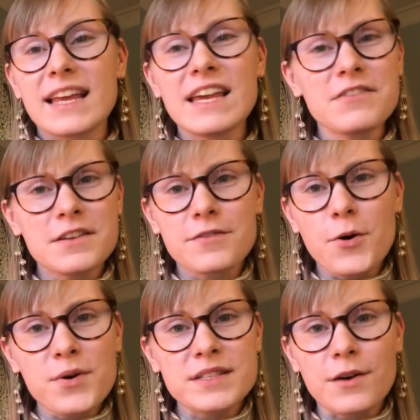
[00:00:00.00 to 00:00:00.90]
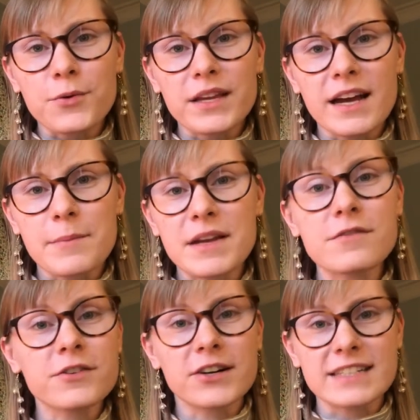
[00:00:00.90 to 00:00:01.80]
even the folks that only come
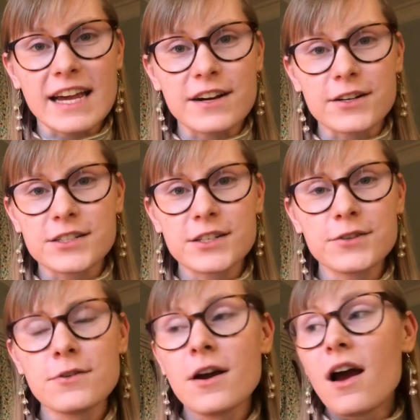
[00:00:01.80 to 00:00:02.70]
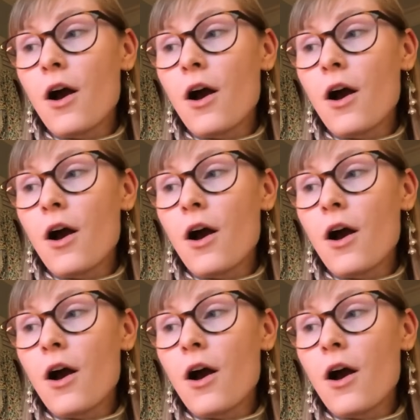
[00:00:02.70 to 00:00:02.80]
in for a day or two